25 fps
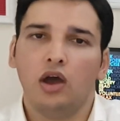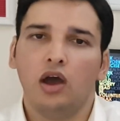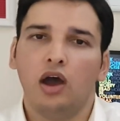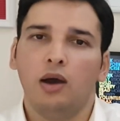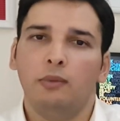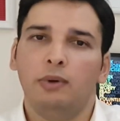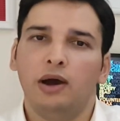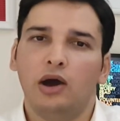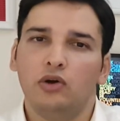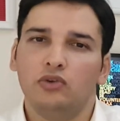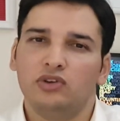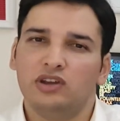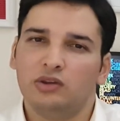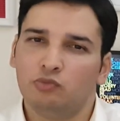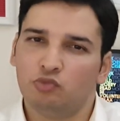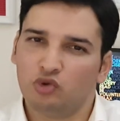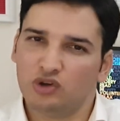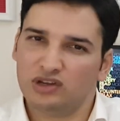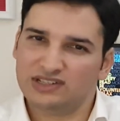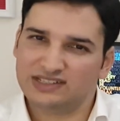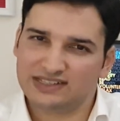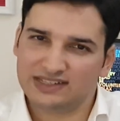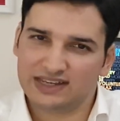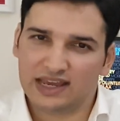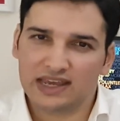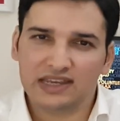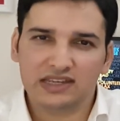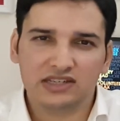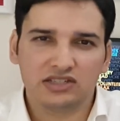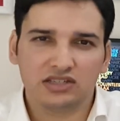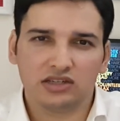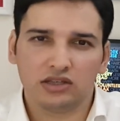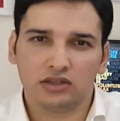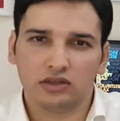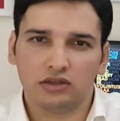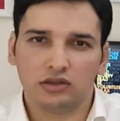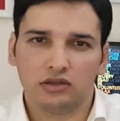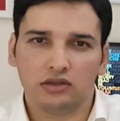about
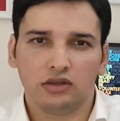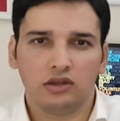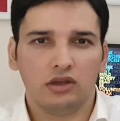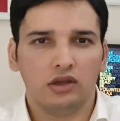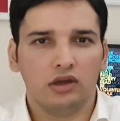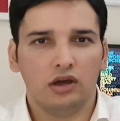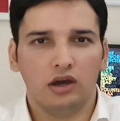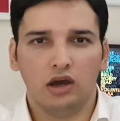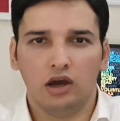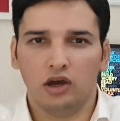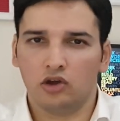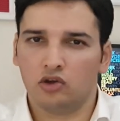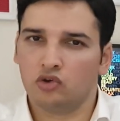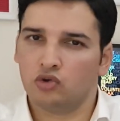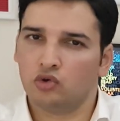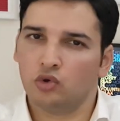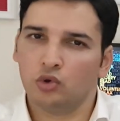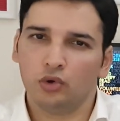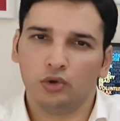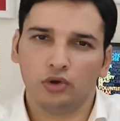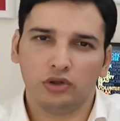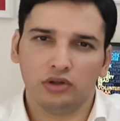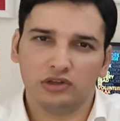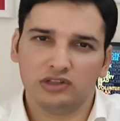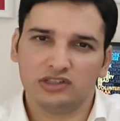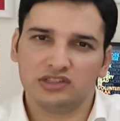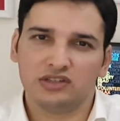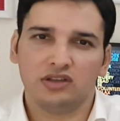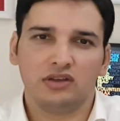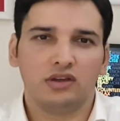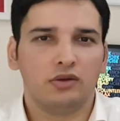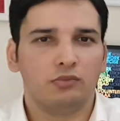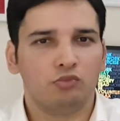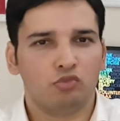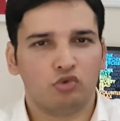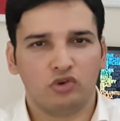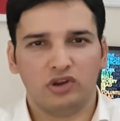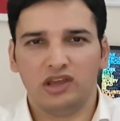depreciation, accruals,
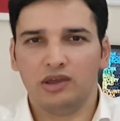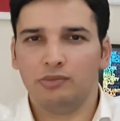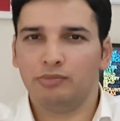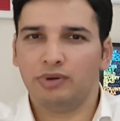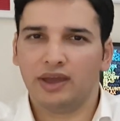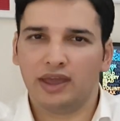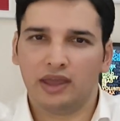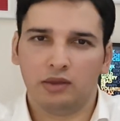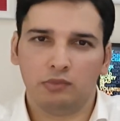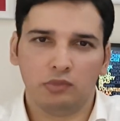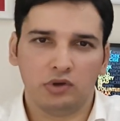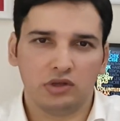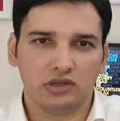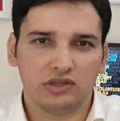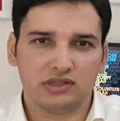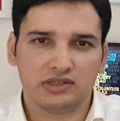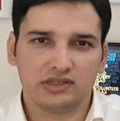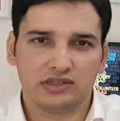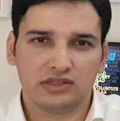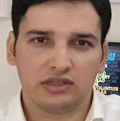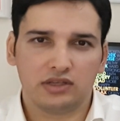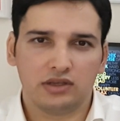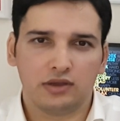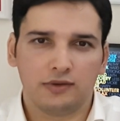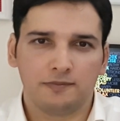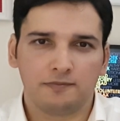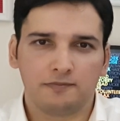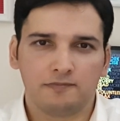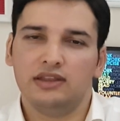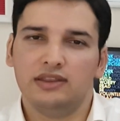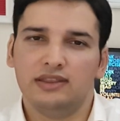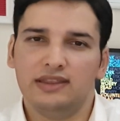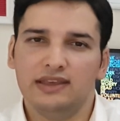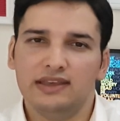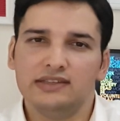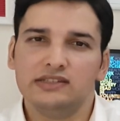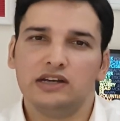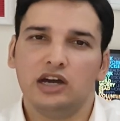prepayments.
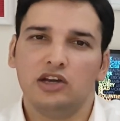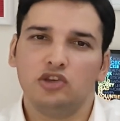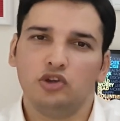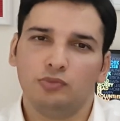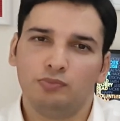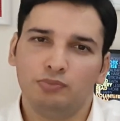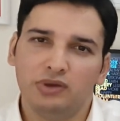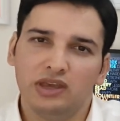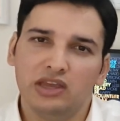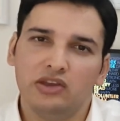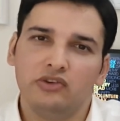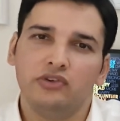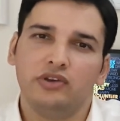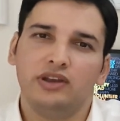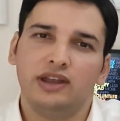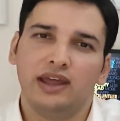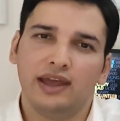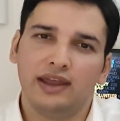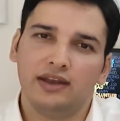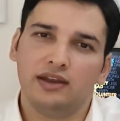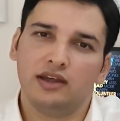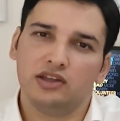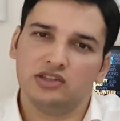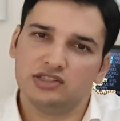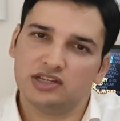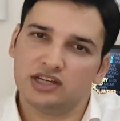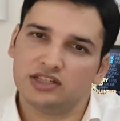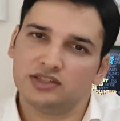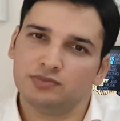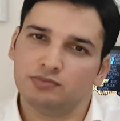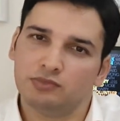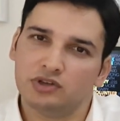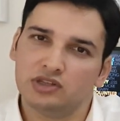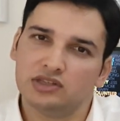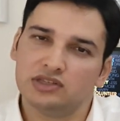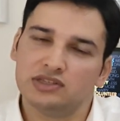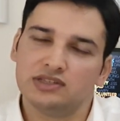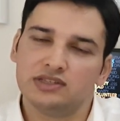These are your period end
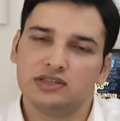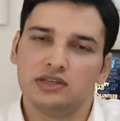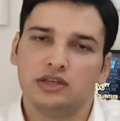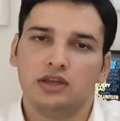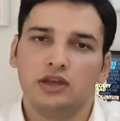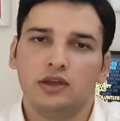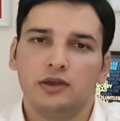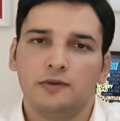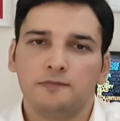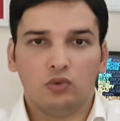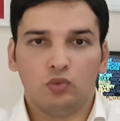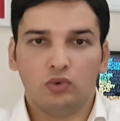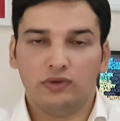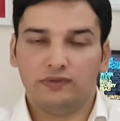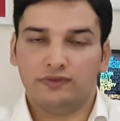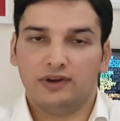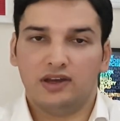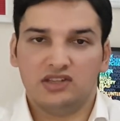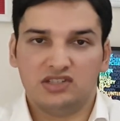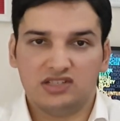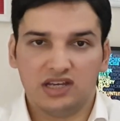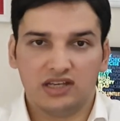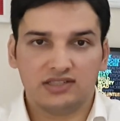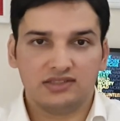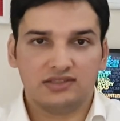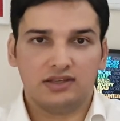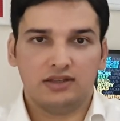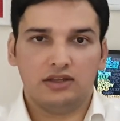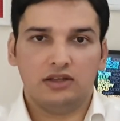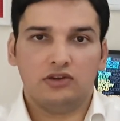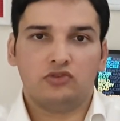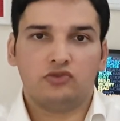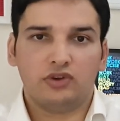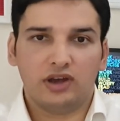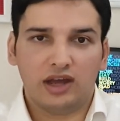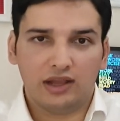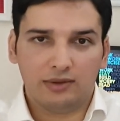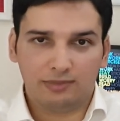adjustments. We've adjusted the
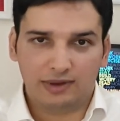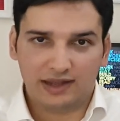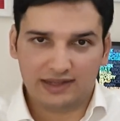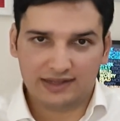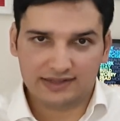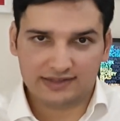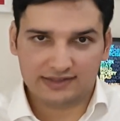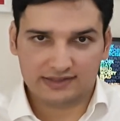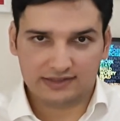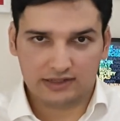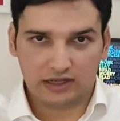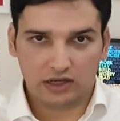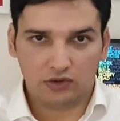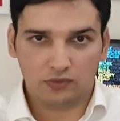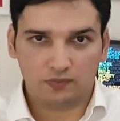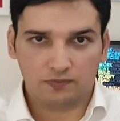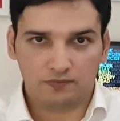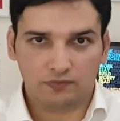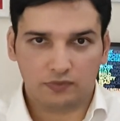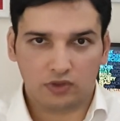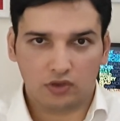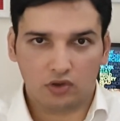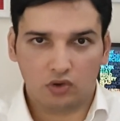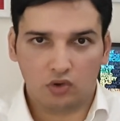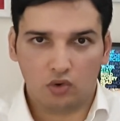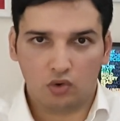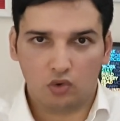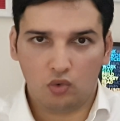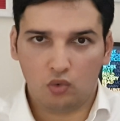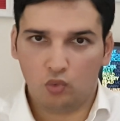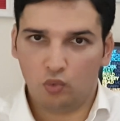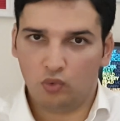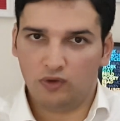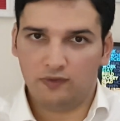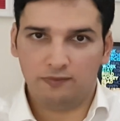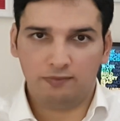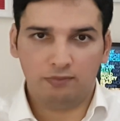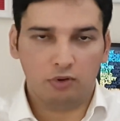trial balance now.
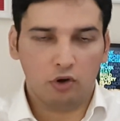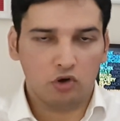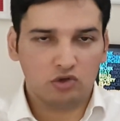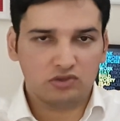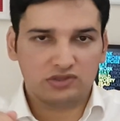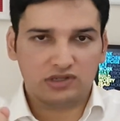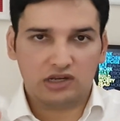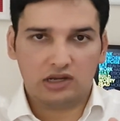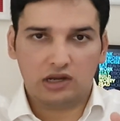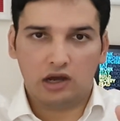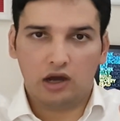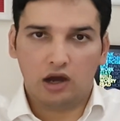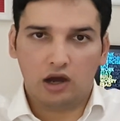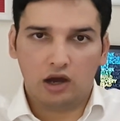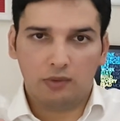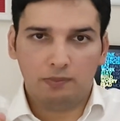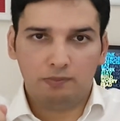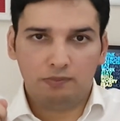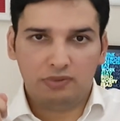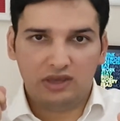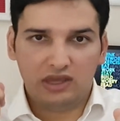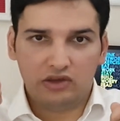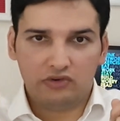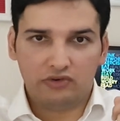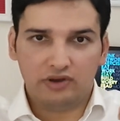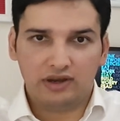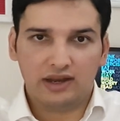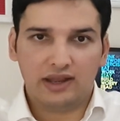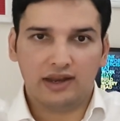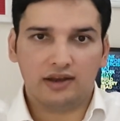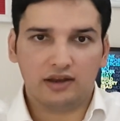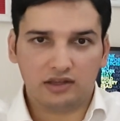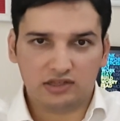We've posted our period end